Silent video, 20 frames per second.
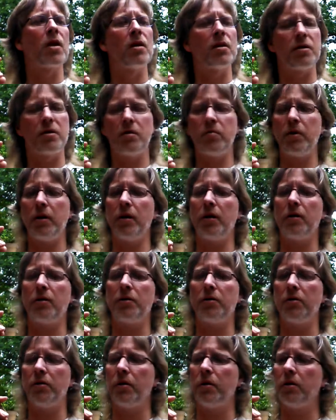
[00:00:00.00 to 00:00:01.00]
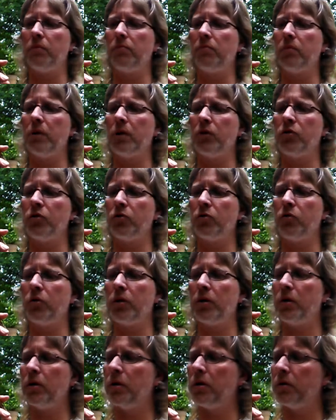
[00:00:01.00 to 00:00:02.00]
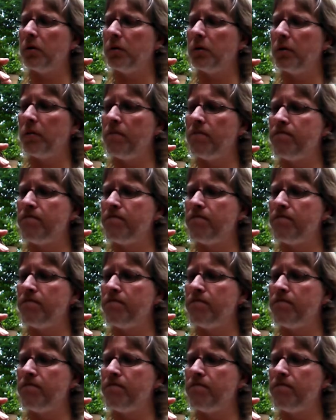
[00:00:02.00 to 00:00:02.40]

Something else in there. I'm not sure what it is.